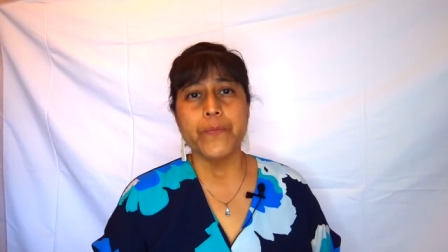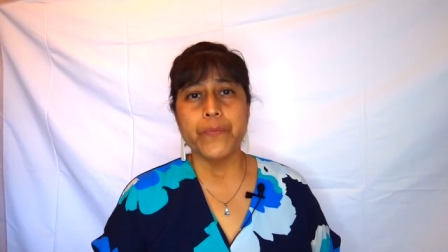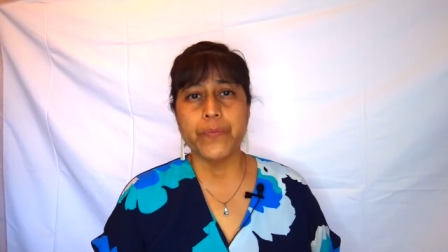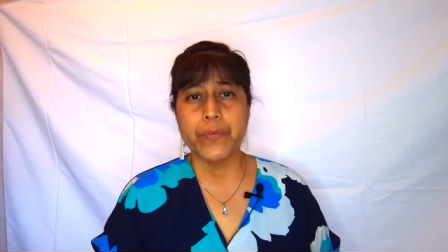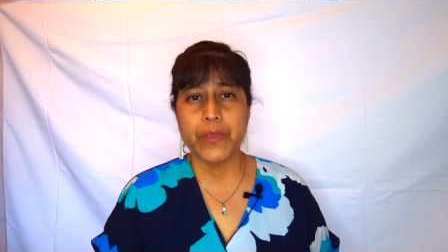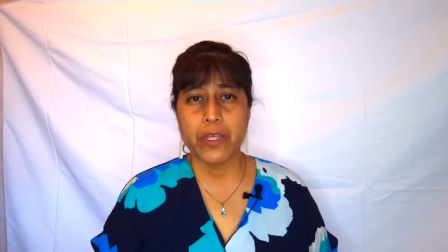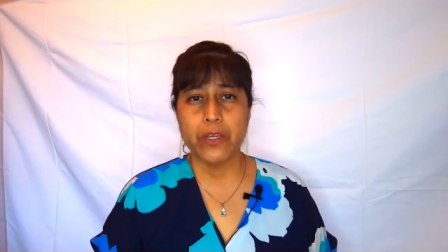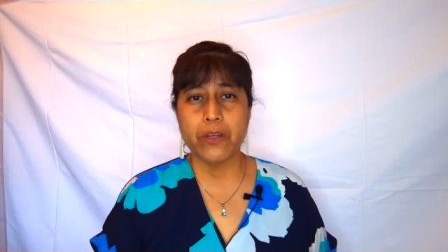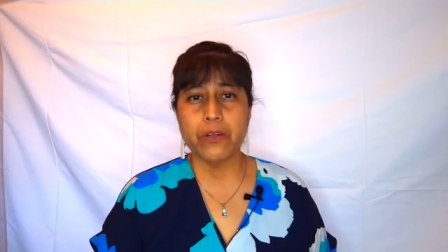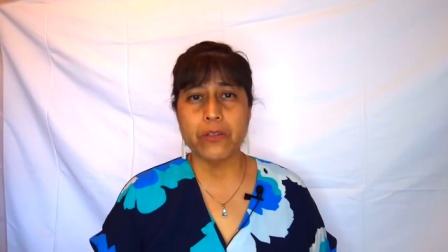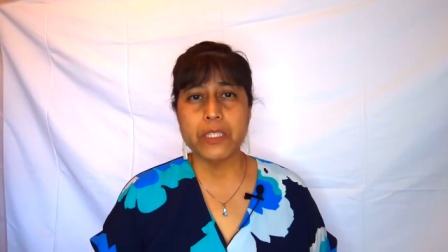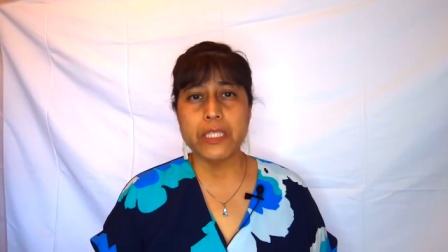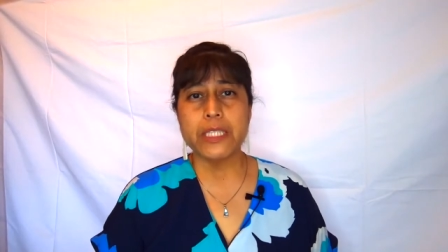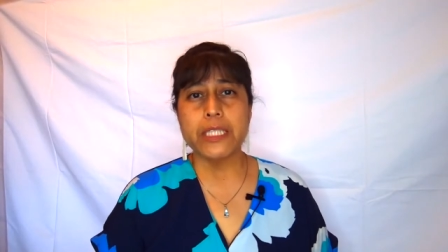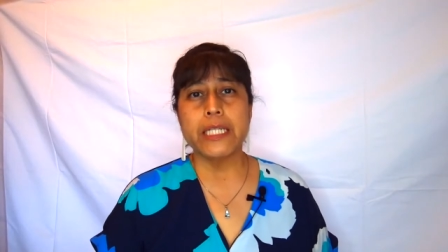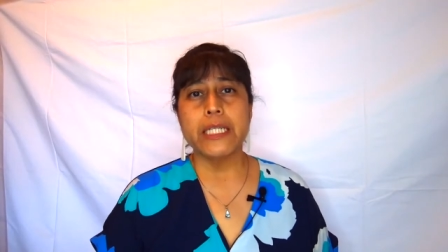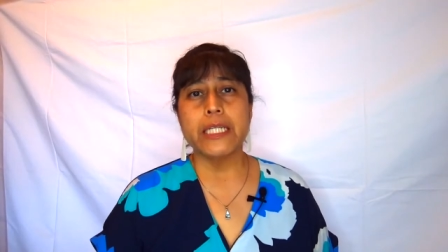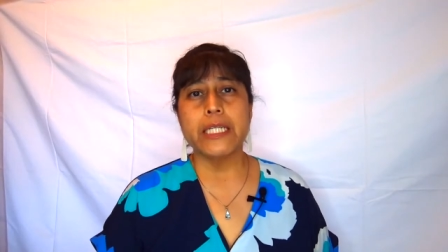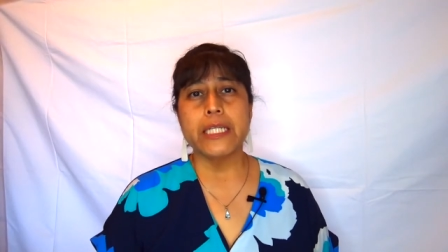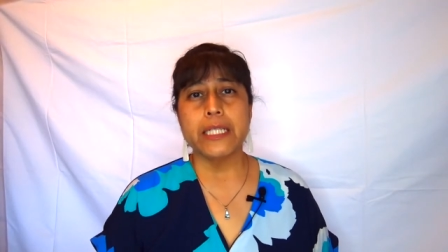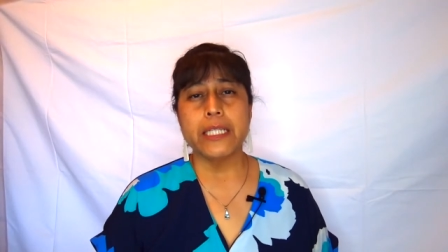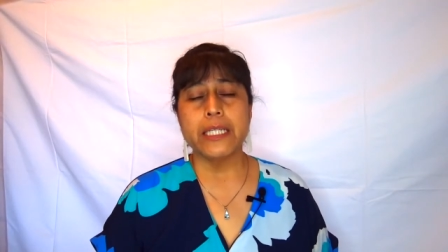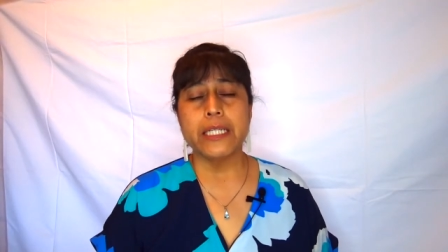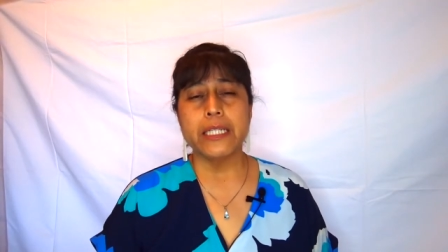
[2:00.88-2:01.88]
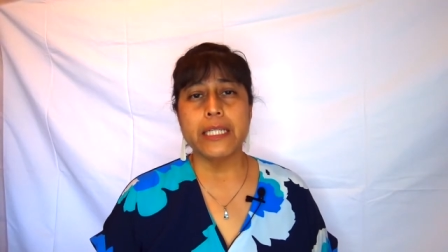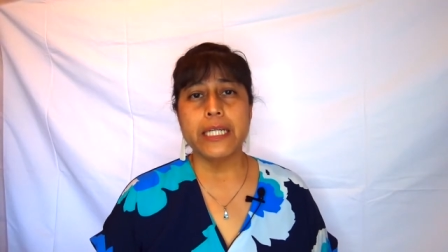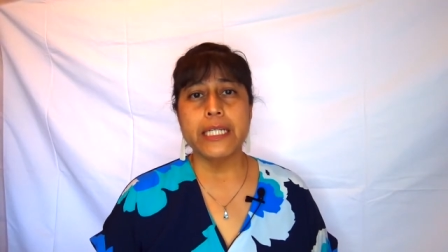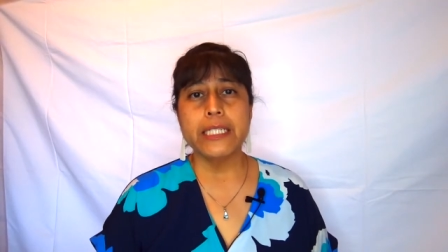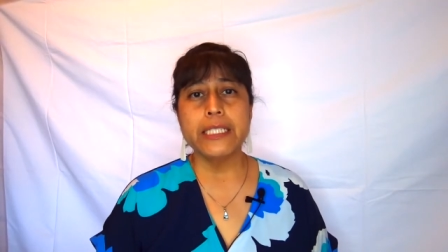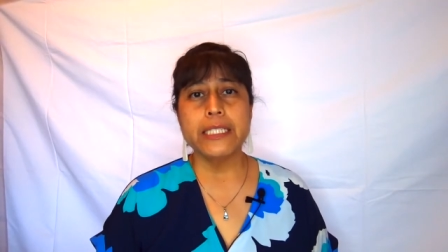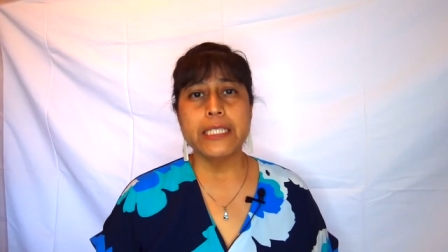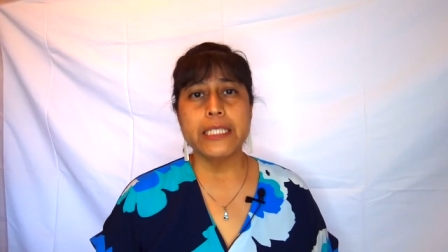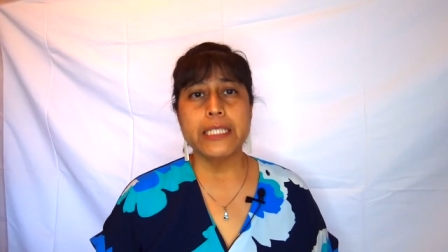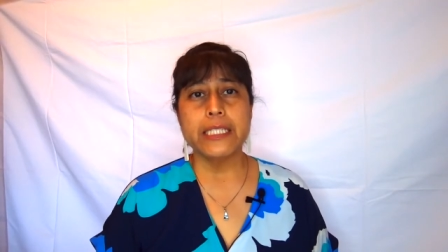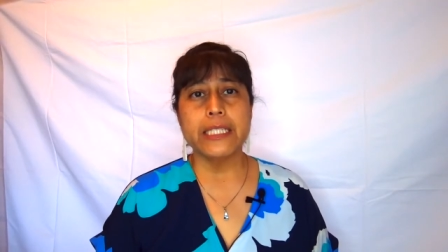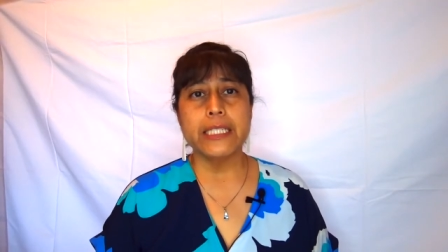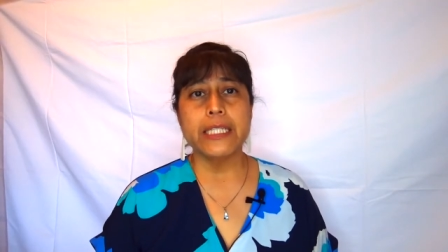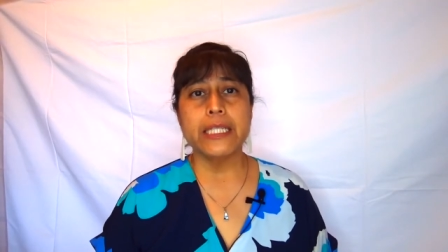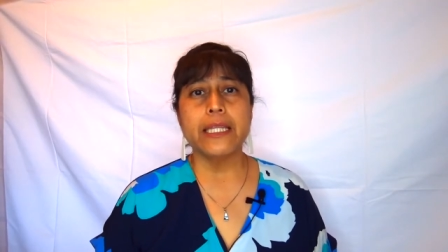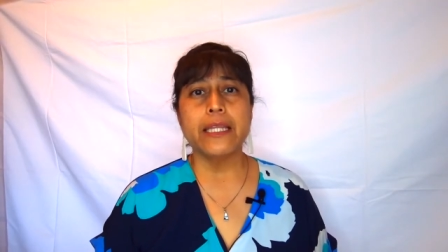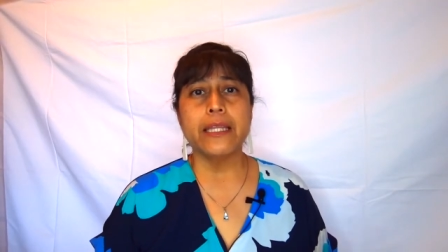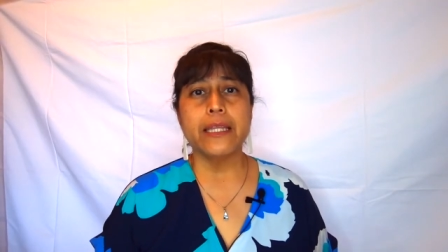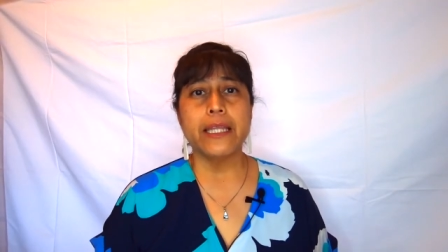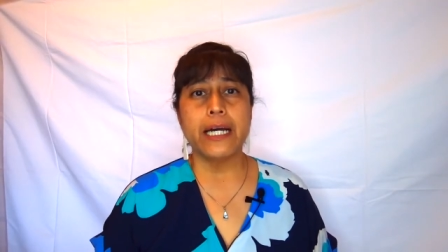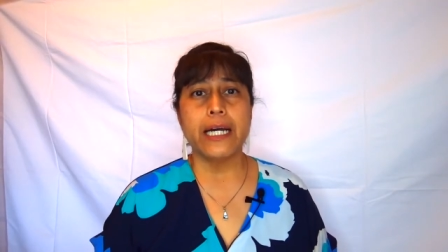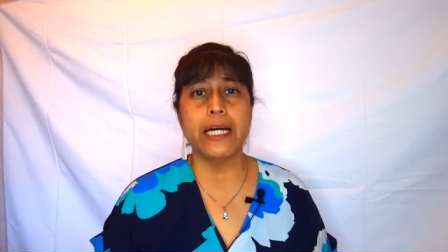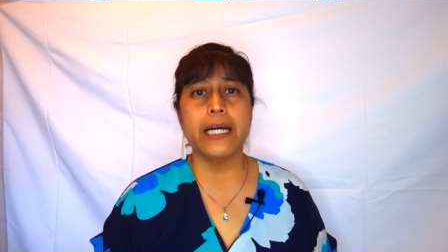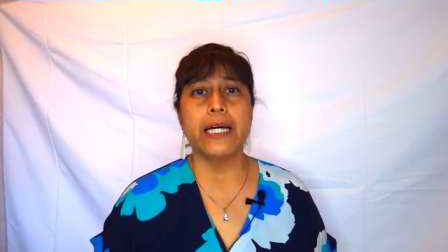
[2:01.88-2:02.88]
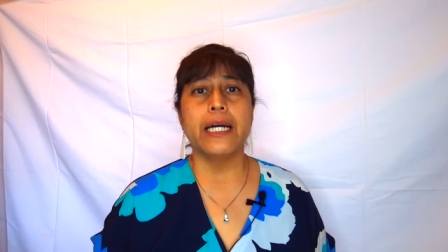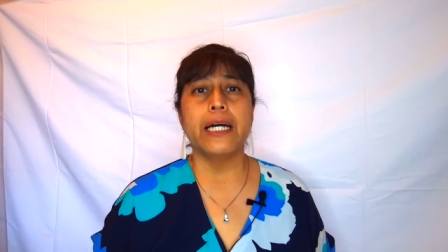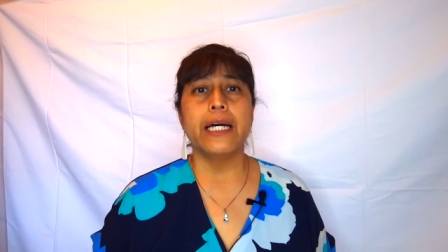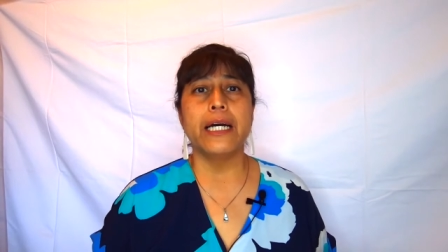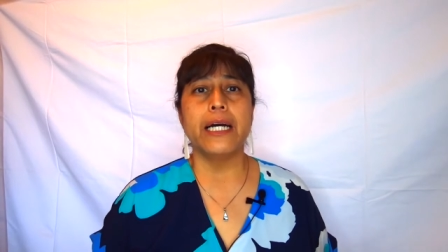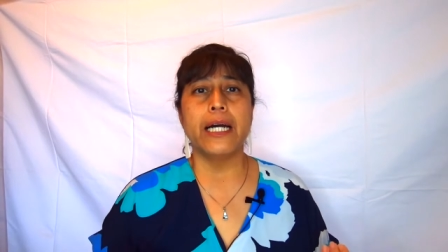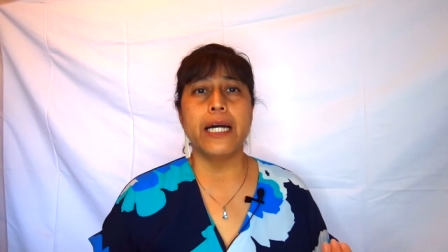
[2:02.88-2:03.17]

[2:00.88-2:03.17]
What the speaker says: you'll see in the lesson that